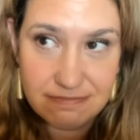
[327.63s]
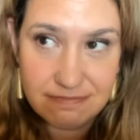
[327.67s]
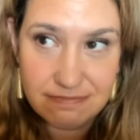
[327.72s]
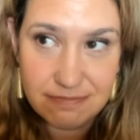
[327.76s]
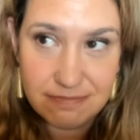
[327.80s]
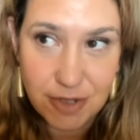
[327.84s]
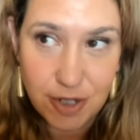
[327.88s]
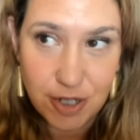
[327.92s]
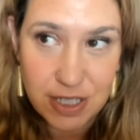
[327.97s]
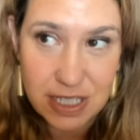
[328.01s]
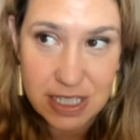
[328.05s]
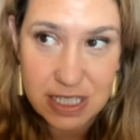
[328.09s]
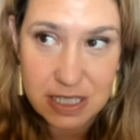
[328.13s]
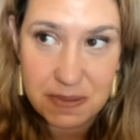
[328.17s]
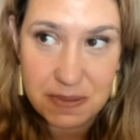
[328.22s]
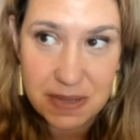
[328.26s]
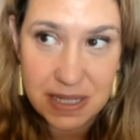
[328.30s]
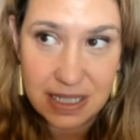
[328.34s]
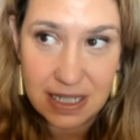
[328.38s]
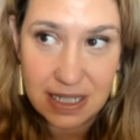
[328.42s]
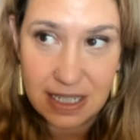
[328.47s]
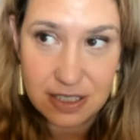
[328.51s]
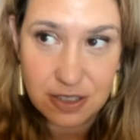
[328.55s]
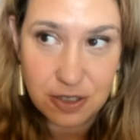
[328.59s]

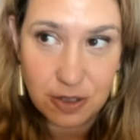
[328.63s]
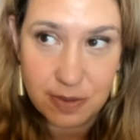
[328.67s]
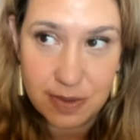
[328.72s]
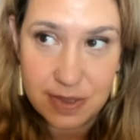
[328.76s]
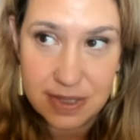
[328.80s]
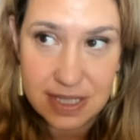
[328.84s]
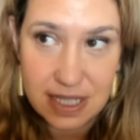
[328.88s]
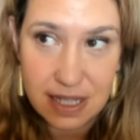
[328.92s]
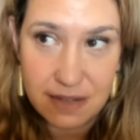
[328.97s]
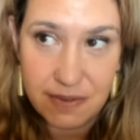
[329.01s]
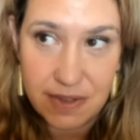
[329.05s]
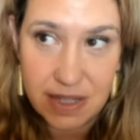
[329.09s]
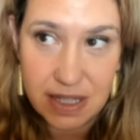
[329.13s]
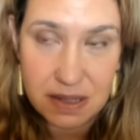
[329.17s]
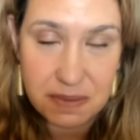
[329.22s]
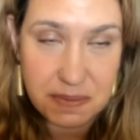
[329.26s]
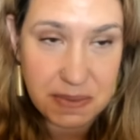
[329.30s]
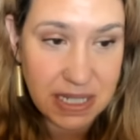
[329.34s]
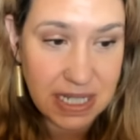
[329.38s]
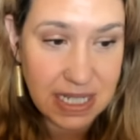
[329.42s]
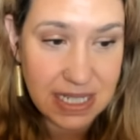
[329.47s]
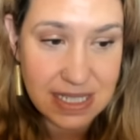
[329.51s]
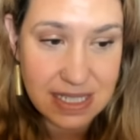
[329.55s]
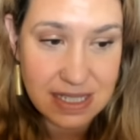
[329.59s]
participating October 7th,
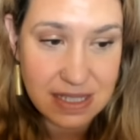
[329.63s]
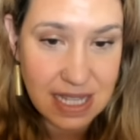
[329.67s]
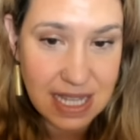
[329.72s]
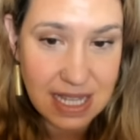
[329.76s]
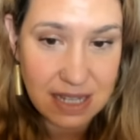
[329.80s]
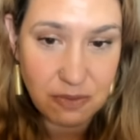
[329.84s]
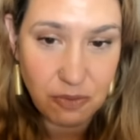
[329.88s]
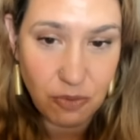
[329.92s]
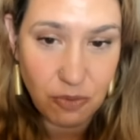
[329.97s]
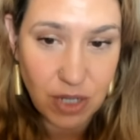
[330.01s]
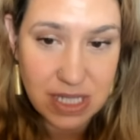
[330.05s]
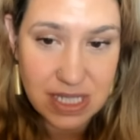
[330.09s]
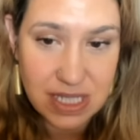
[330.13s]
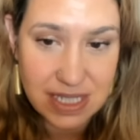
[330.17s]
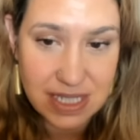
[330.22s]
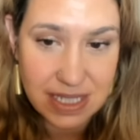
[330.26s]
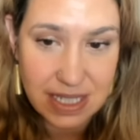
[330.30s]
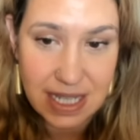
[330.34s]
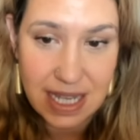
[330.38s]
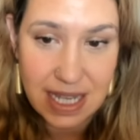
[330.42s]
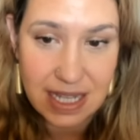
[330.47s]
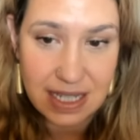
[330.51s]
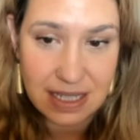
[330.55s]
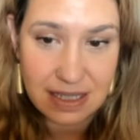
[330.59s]
because then once
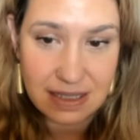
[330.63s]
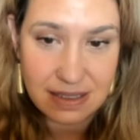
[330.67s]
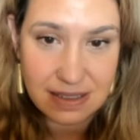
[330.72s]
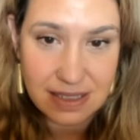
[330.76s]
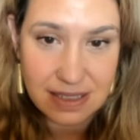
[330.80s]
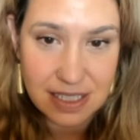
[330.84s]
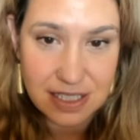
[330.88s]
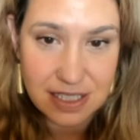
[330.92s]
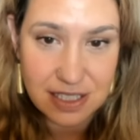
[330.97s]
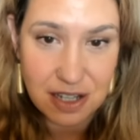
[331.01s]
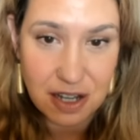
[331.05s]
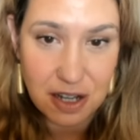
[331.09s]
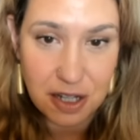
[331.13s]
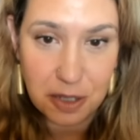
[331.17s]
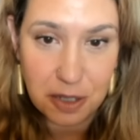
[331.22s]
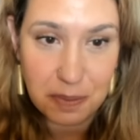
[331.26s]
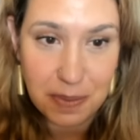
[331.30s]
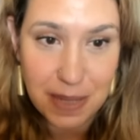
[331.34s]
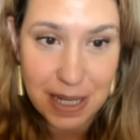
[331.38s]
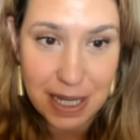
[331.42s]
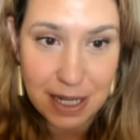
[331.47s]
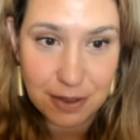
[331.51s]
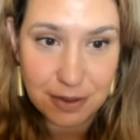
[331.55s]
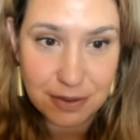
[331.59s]
again, it's all
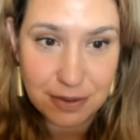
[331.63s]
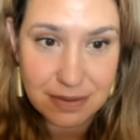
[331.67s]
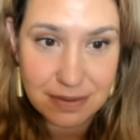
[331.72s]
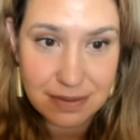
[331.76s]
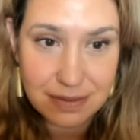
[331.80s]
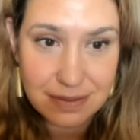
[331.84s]
about